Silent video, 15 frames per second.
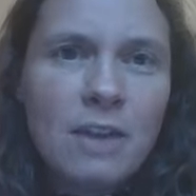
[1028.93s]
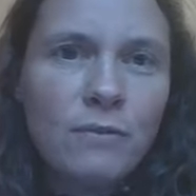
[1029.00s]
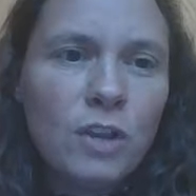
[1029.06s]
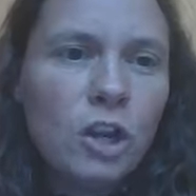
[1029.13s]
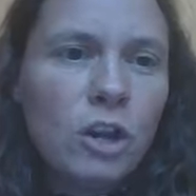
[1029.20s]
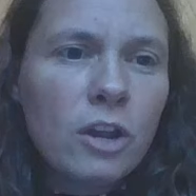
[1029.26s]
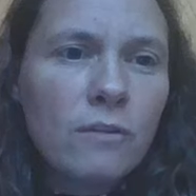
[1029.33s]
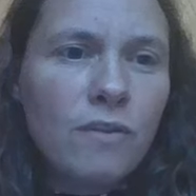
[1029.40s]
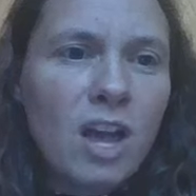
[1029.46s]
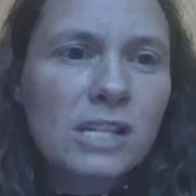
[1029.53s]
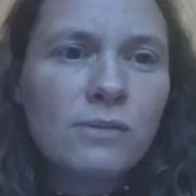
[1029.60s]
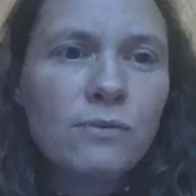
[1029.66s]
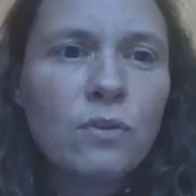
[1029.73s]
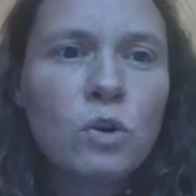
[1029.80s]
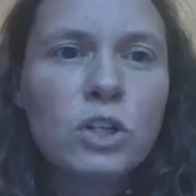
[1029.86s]
If you look at
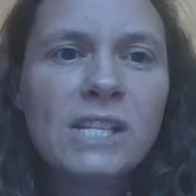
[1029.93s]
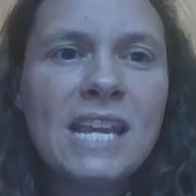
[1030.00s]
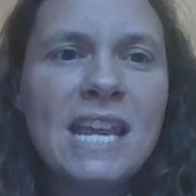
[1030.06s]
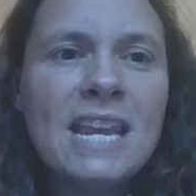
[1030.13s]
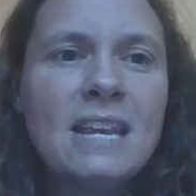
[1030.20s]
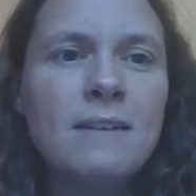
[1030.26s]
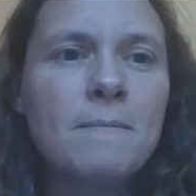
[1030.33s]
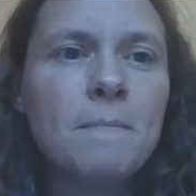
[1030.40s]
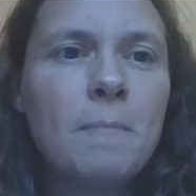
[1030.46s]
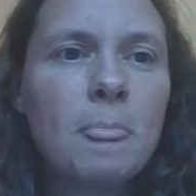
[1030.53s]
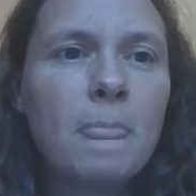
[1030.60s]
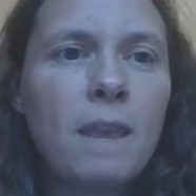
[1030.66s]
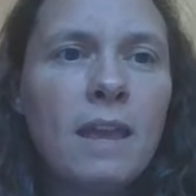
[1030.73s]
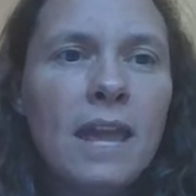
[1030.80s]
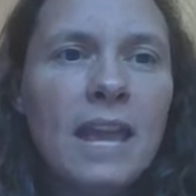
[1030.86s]
verse 14,
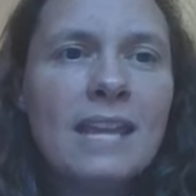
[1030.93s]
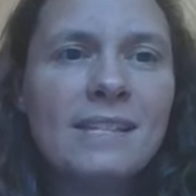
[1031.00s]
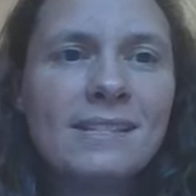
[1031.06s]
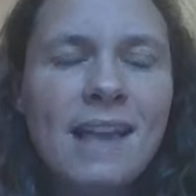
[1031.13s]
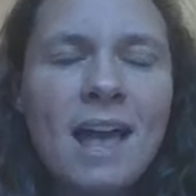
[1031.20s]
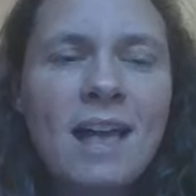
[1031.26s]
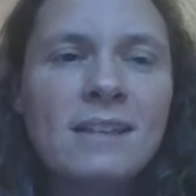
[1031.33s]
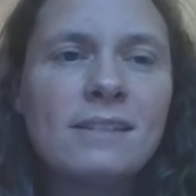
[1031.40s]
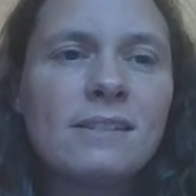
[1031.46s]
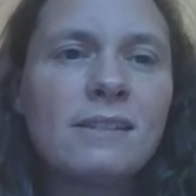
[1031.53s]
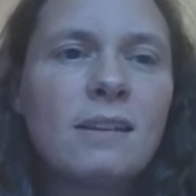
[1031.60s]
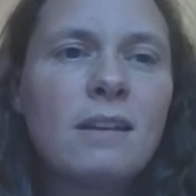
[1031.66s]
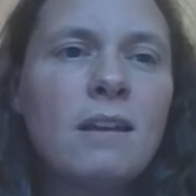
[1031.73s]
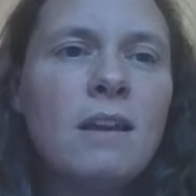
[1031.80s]
it says,